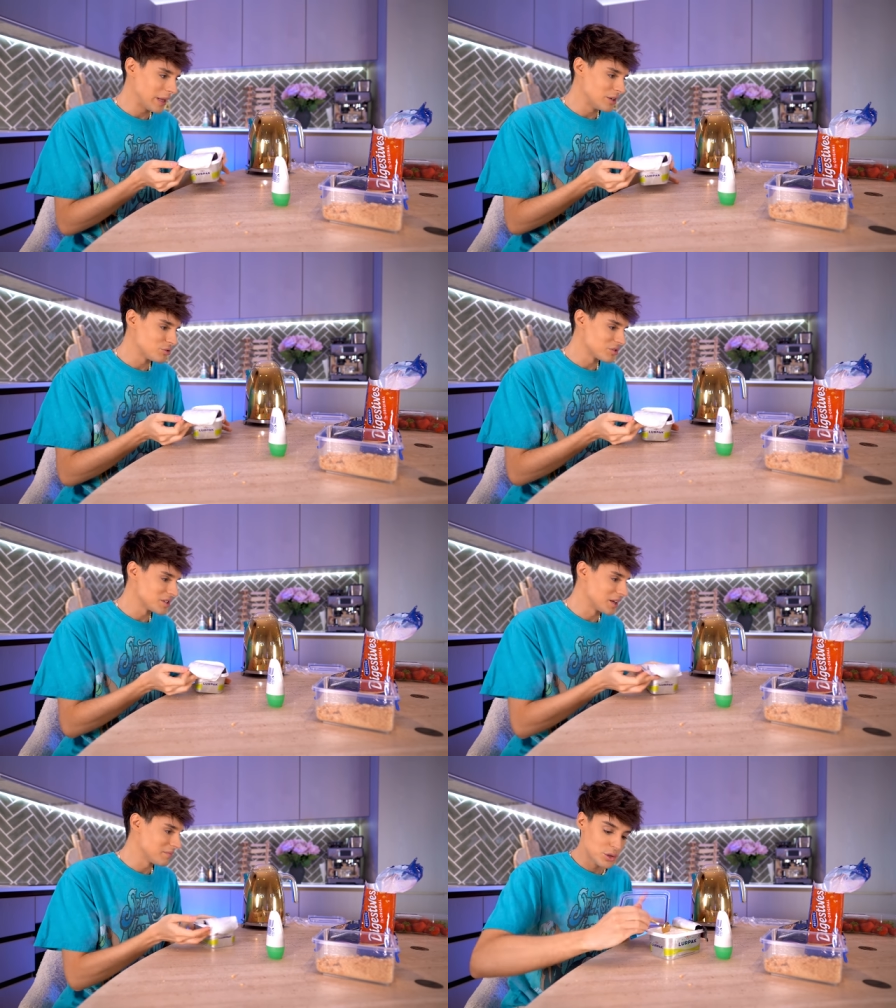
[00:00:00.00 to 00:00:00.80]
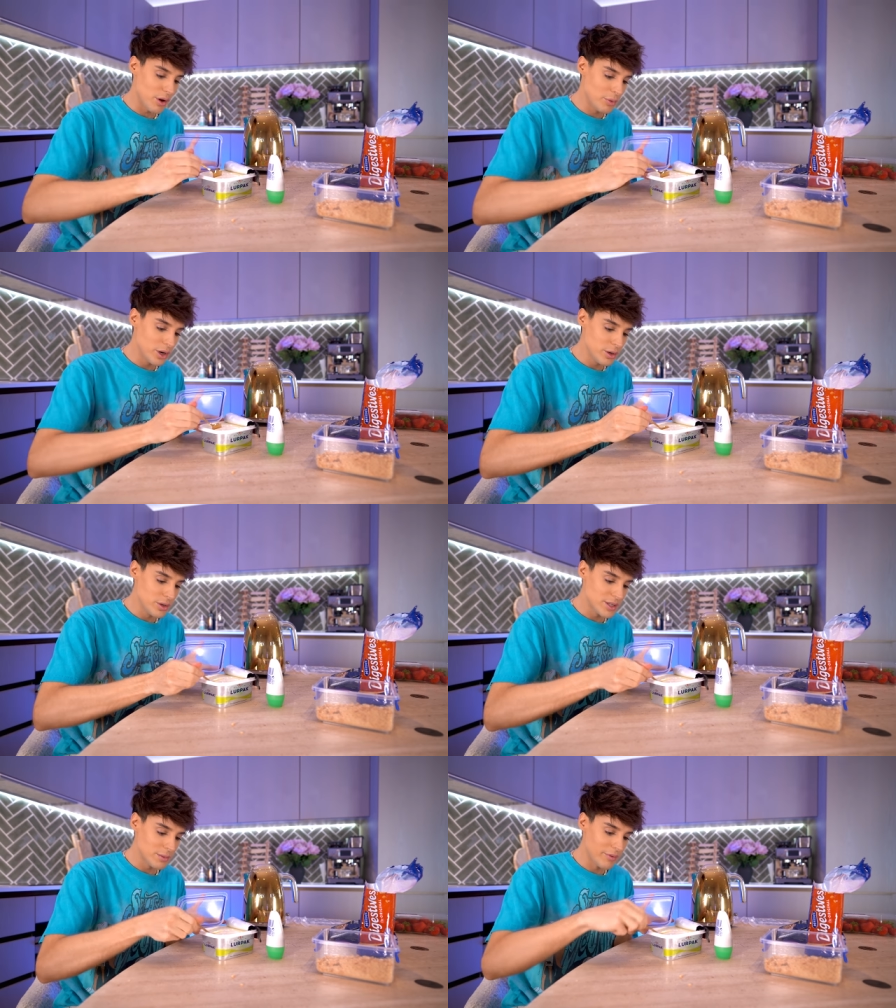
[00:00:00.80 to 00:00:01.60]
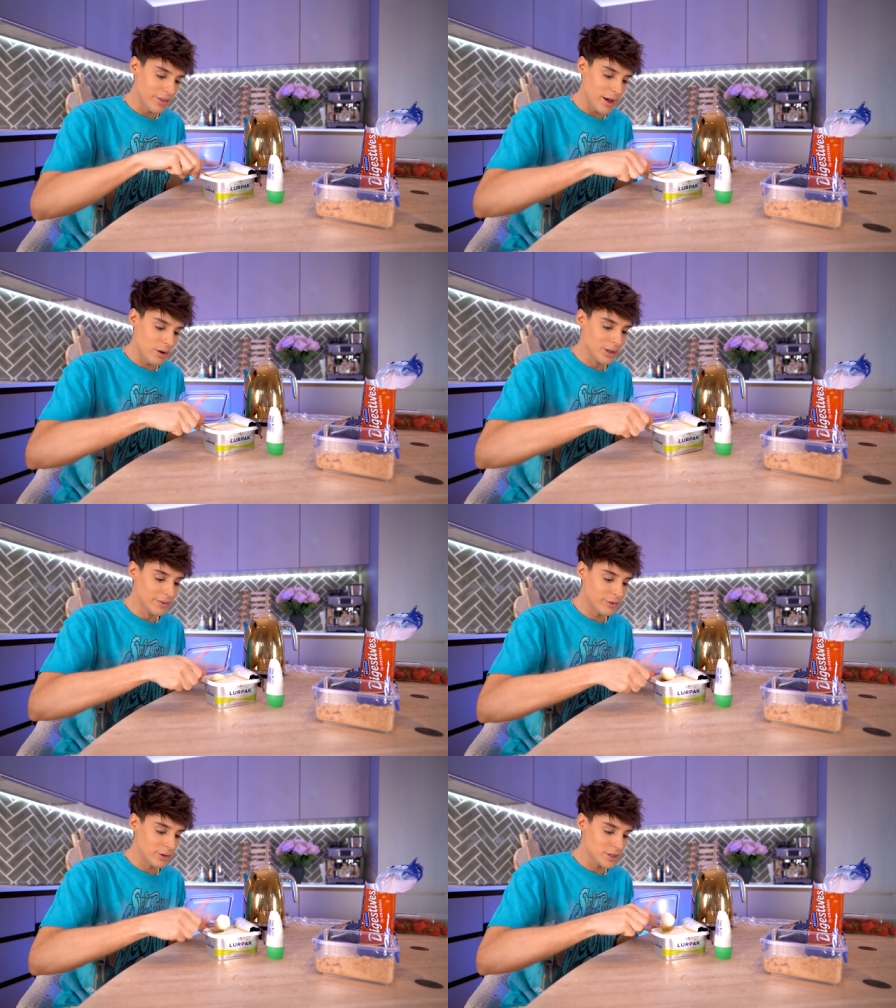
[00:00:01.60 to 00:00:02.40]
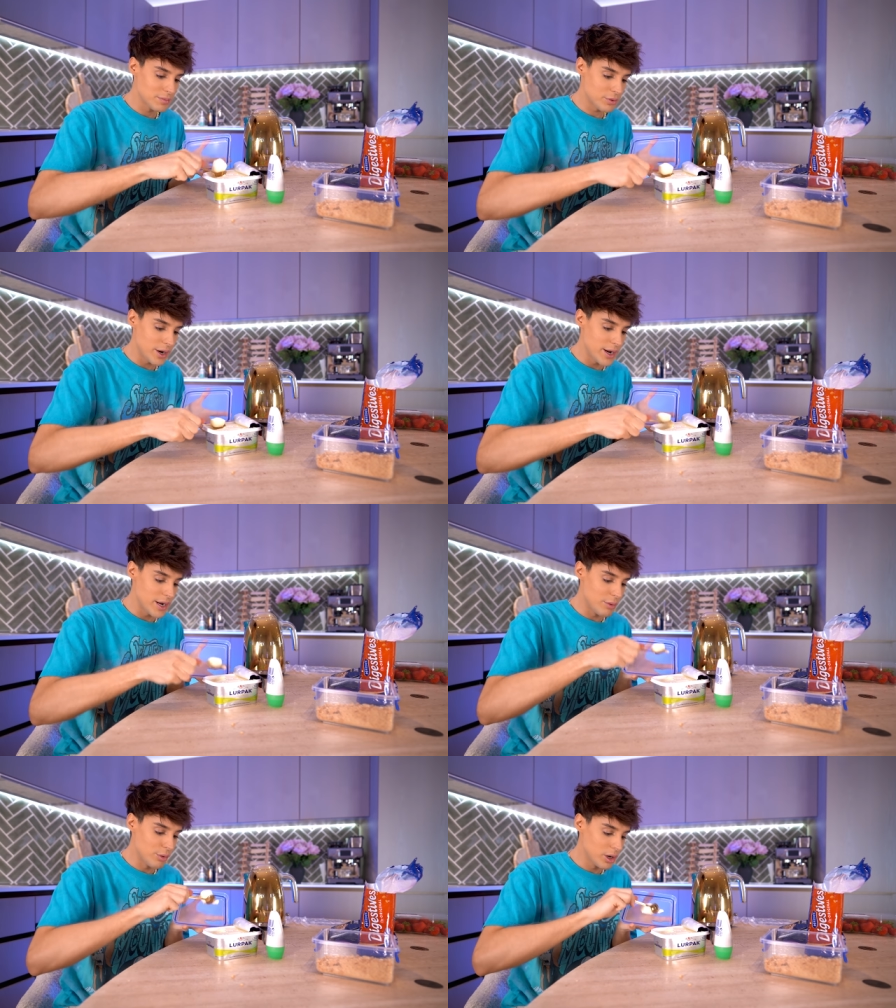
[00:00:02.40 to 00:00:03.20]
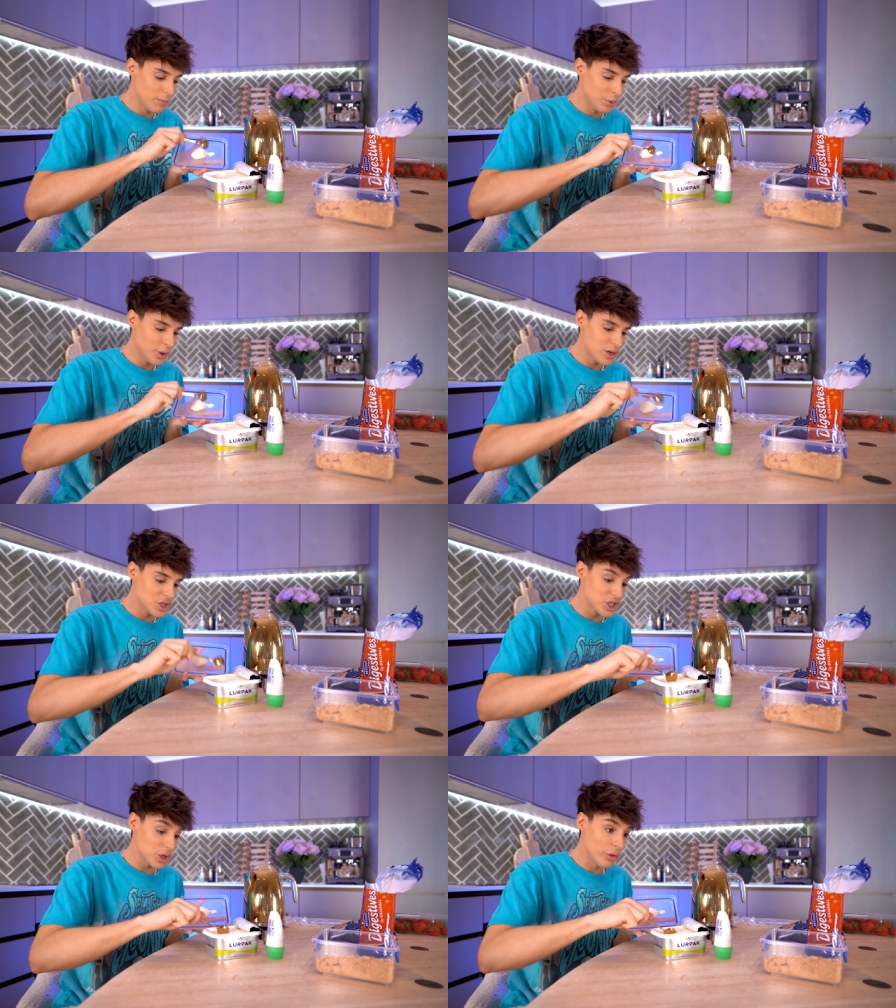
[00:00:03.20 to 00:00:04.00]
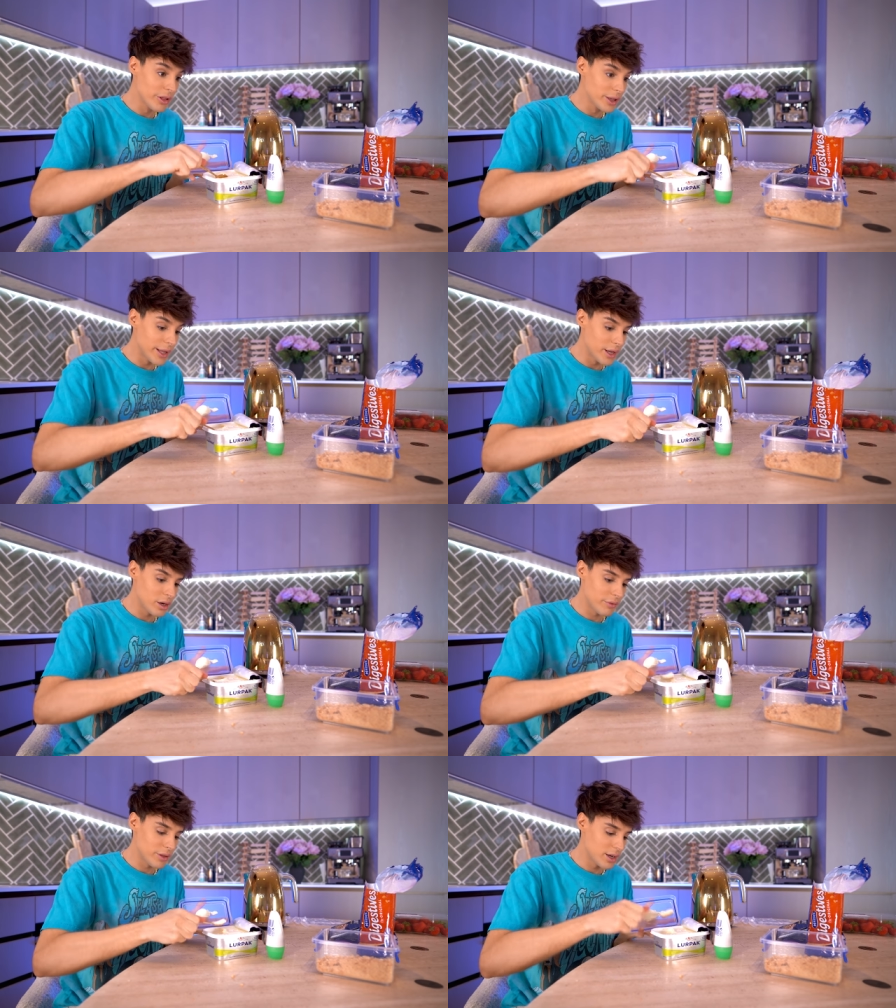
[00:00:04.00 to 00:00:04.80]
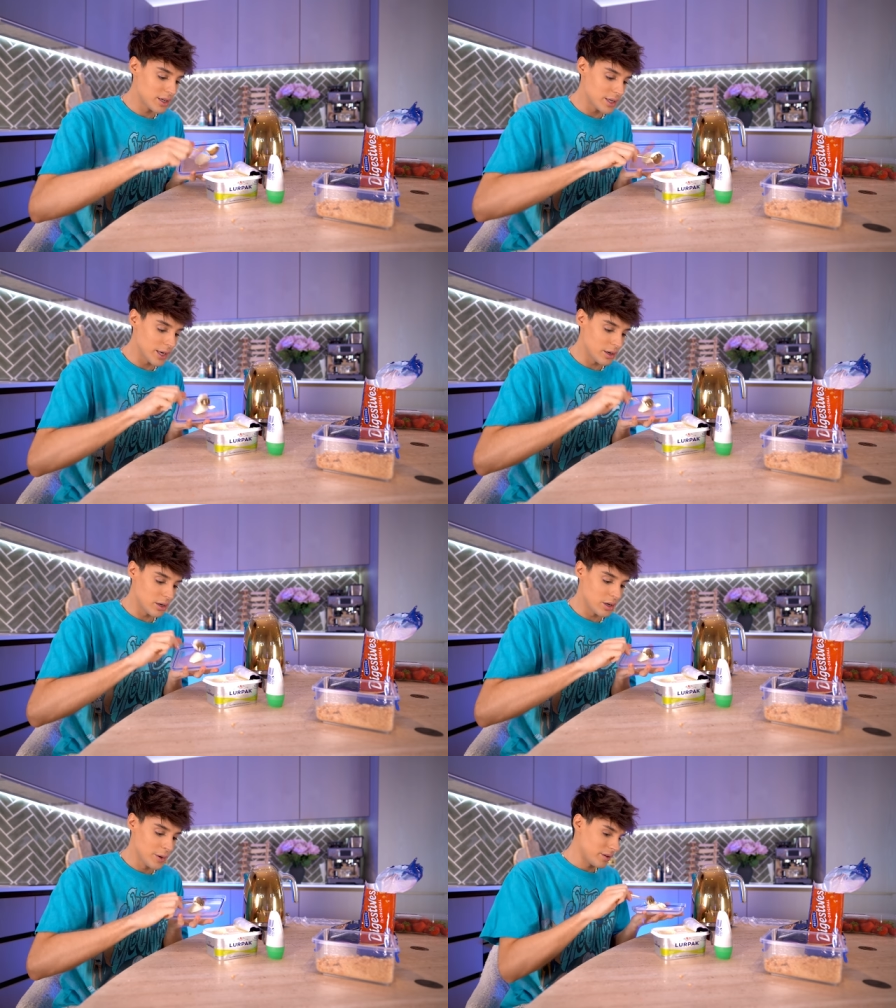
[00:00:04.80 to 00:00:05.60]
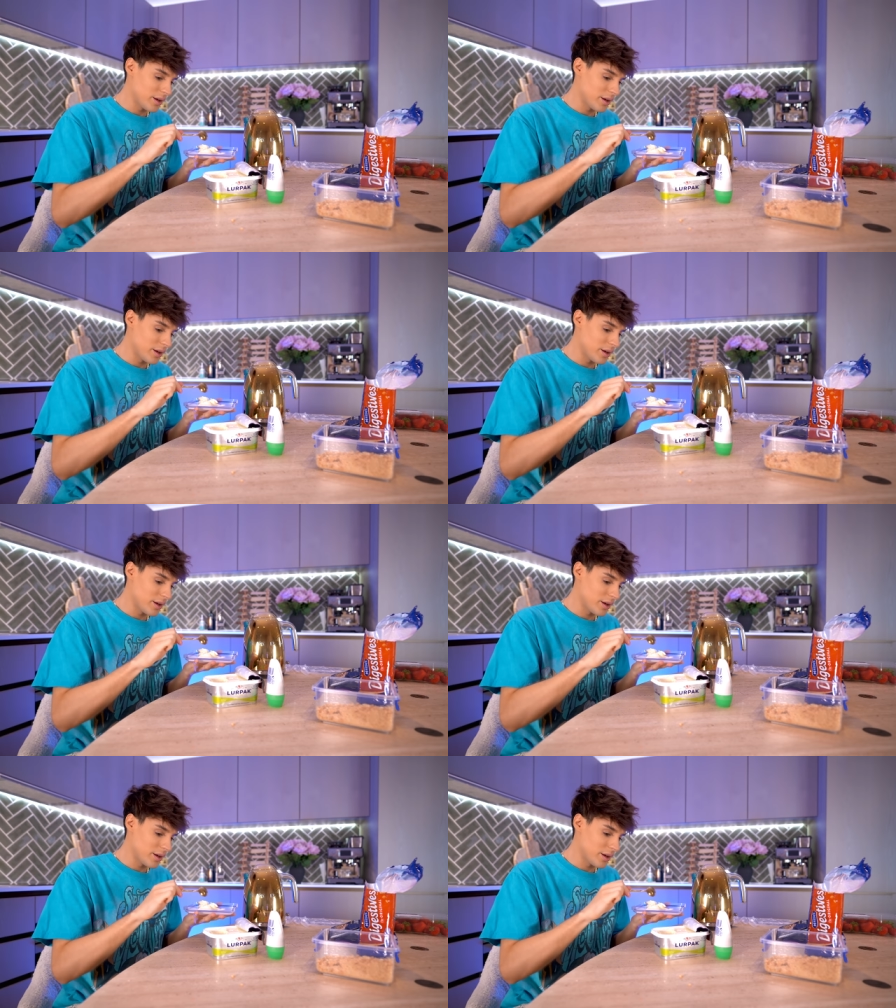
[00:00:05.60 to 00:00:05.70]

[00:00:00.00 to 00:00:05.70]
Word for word: Interesting. So I'm gonna use some of that olive oil spread and we're gonna put it just on the lid of the container.